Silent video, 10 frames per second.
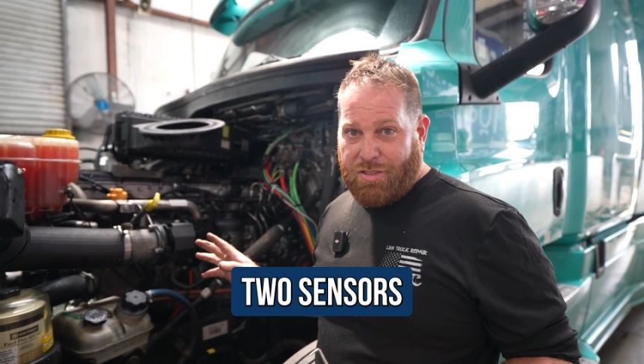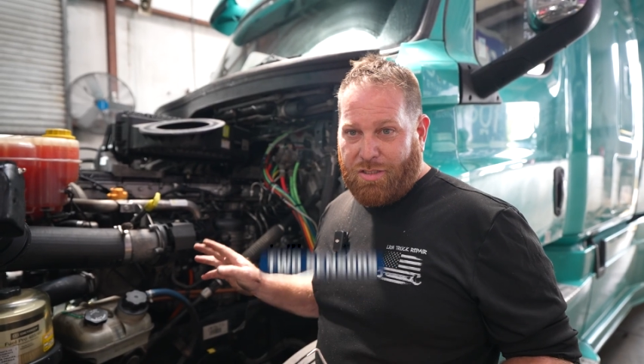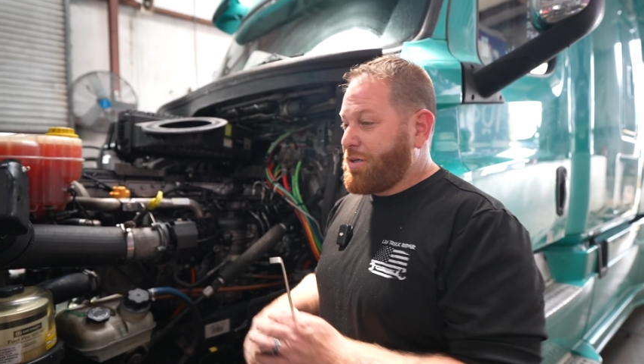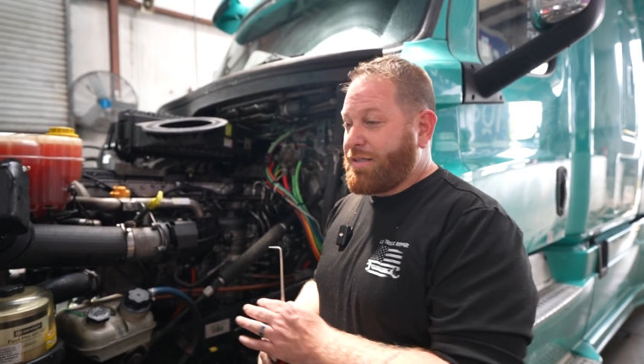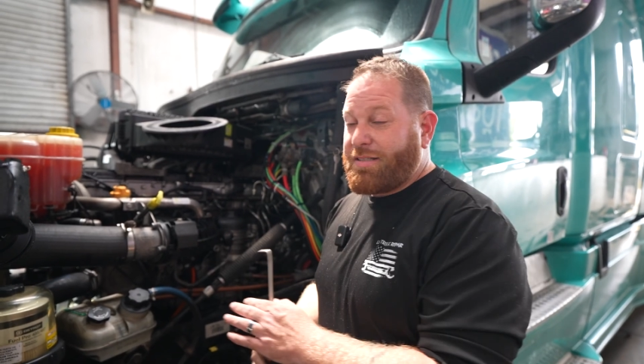
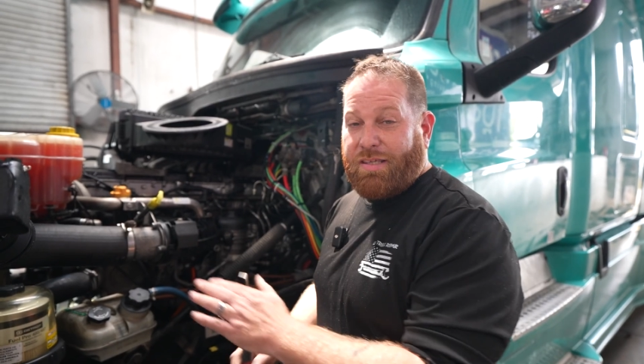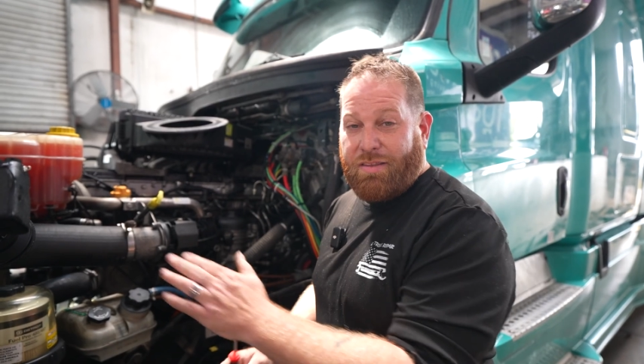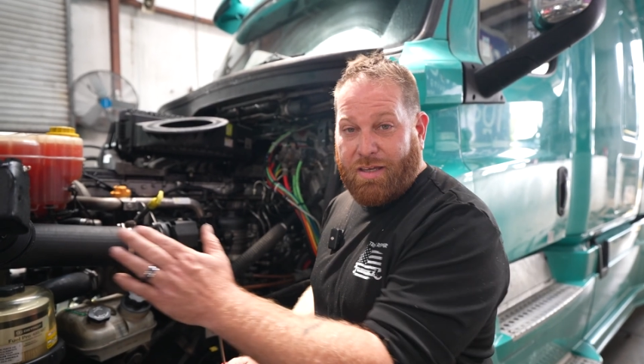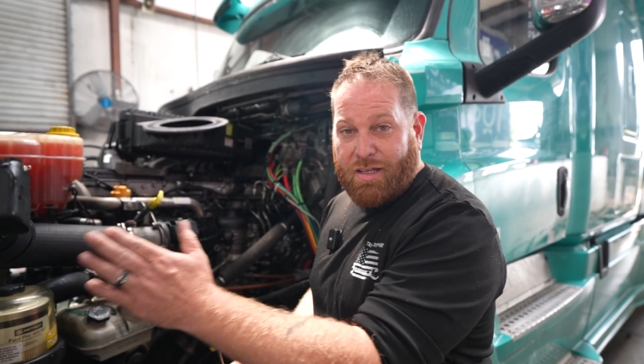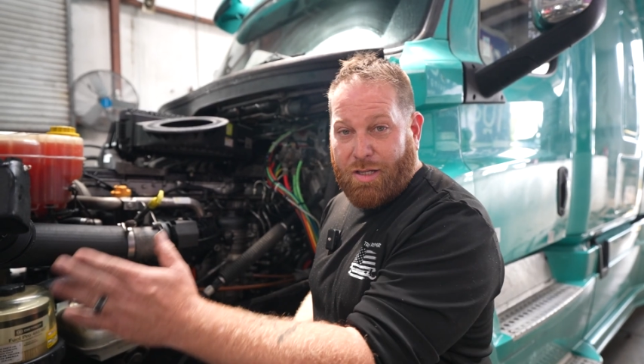You're gonna see
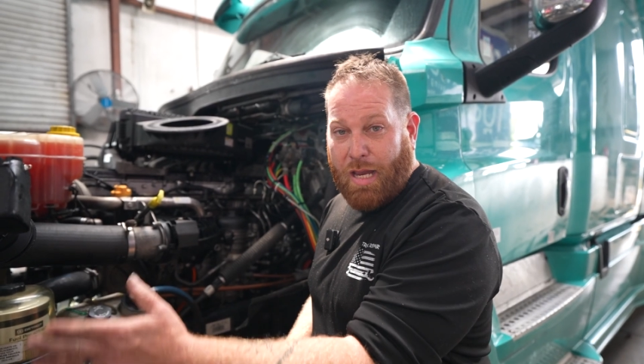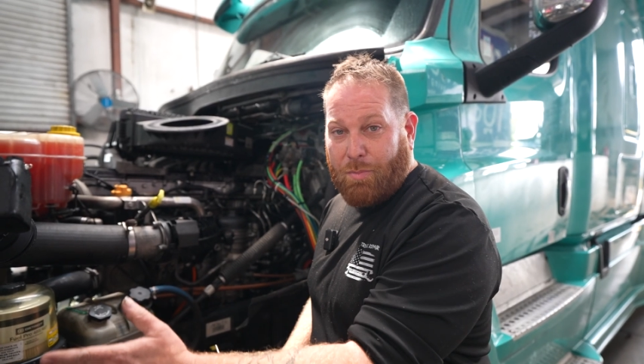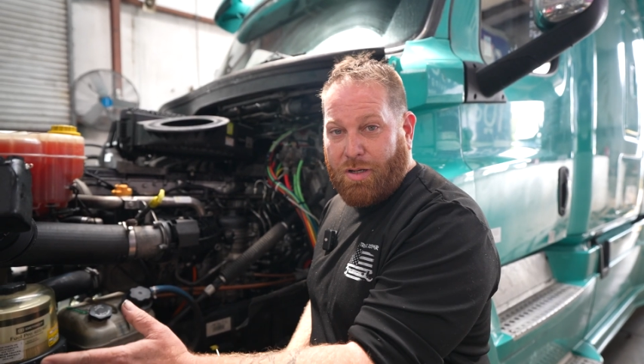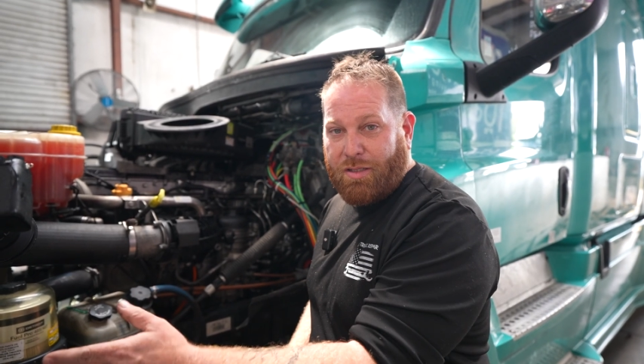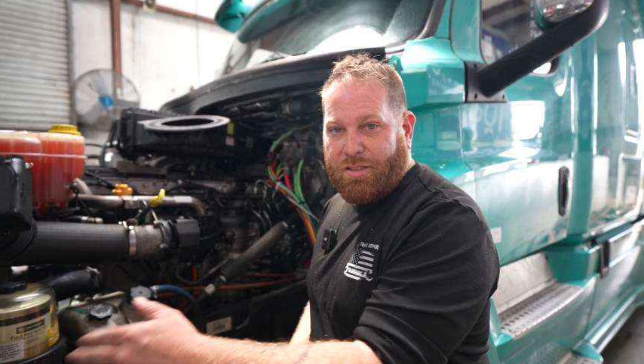the
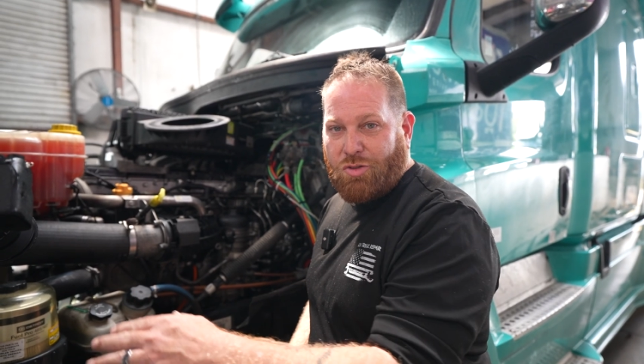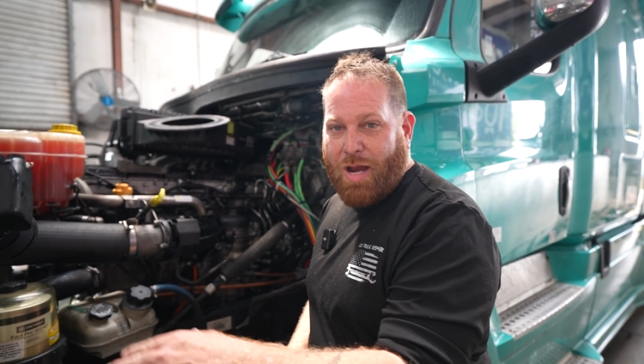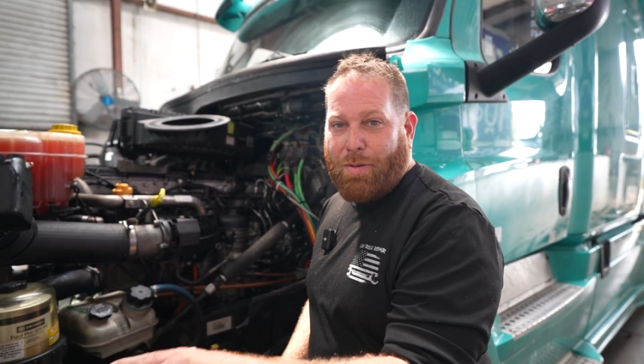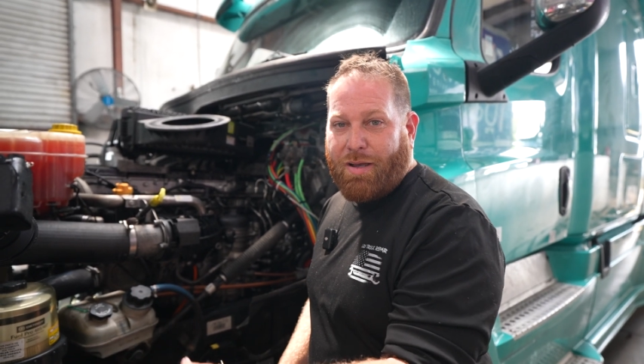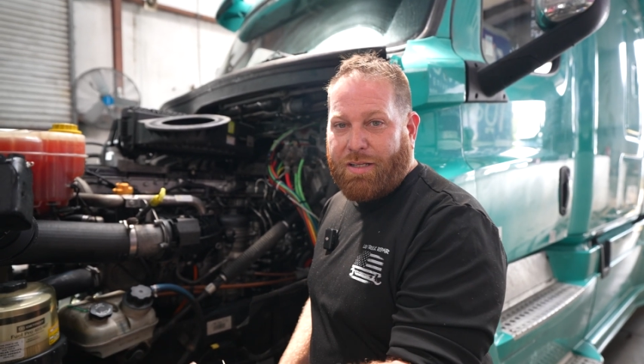camera and the
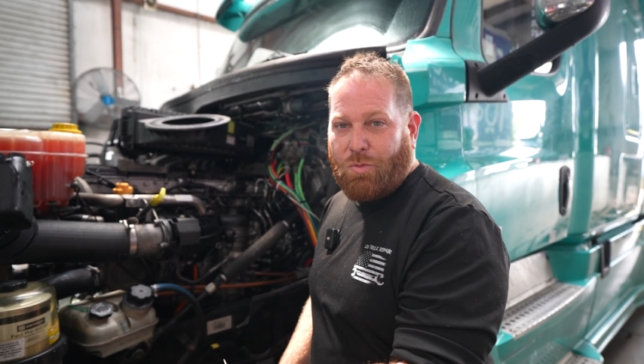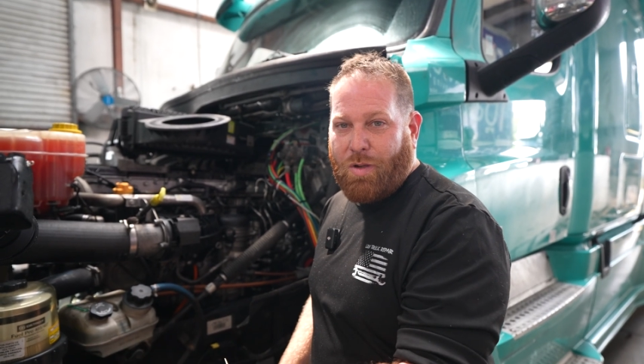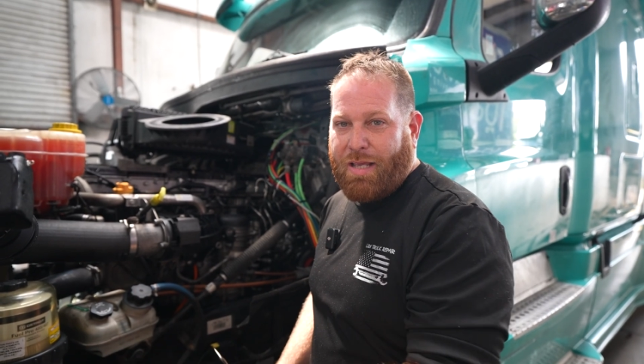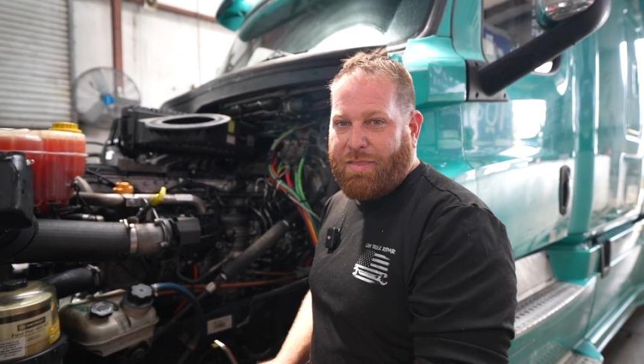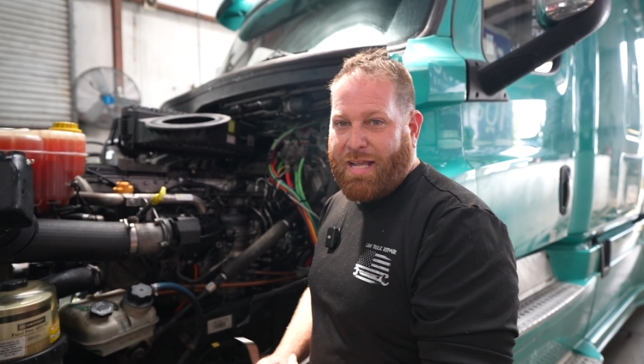tripod in the way.